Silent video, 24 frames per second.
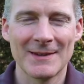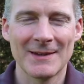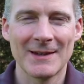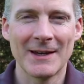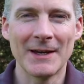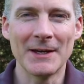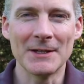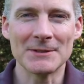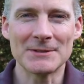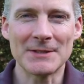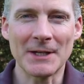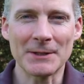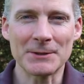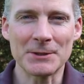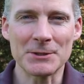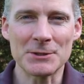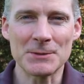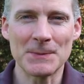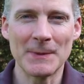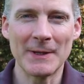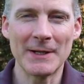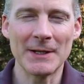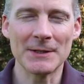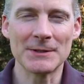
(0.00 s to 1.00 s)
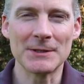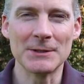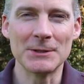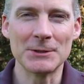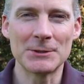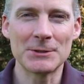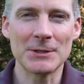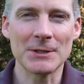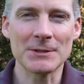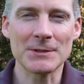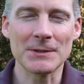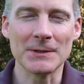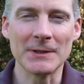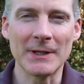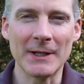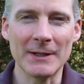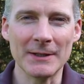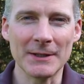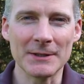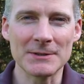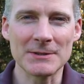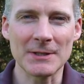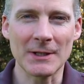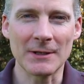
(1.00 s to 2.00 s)
Hey, it's Dr. Schmidt at the Nutritional
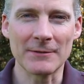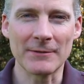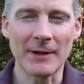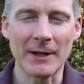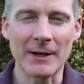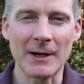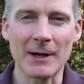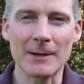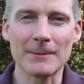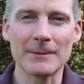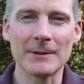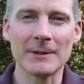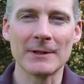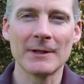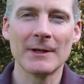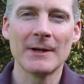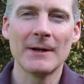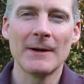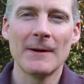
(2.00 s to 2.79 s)
Healing Center of Ann Arbor.